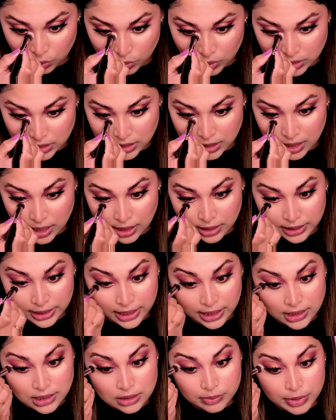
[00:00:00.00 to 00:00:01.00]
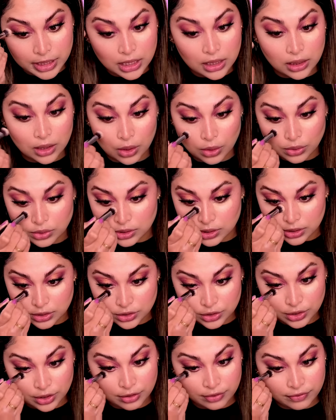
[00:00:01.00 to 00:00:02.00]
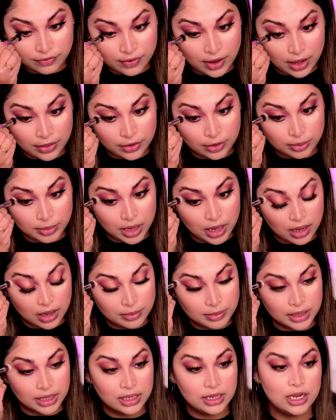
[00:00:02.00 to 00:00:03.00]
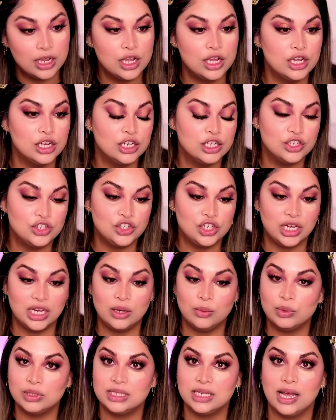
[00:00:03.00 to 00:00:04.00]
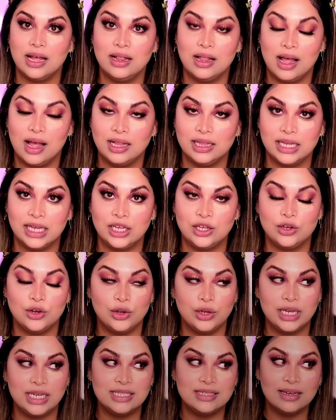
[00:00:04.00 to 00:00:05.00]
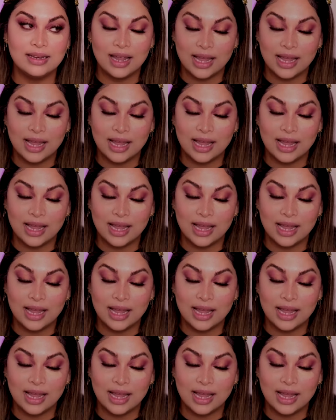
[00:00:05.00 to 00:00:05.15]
wanted Ali to be close to her father, Muhammad. She would tell Ali, you know, he's a